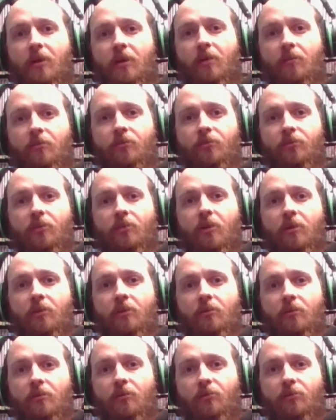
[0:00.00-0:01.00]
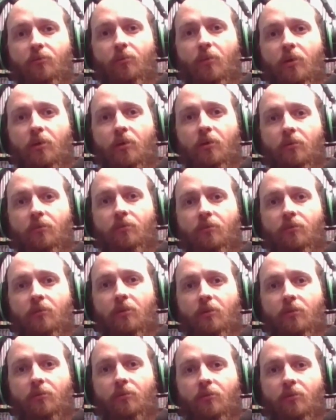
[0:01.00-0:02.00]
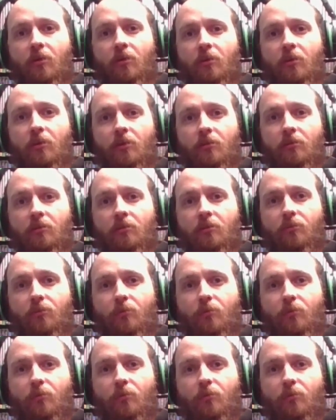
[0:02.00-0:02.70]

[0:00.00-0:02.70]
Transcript: You slide it this way instead of sliding it this way.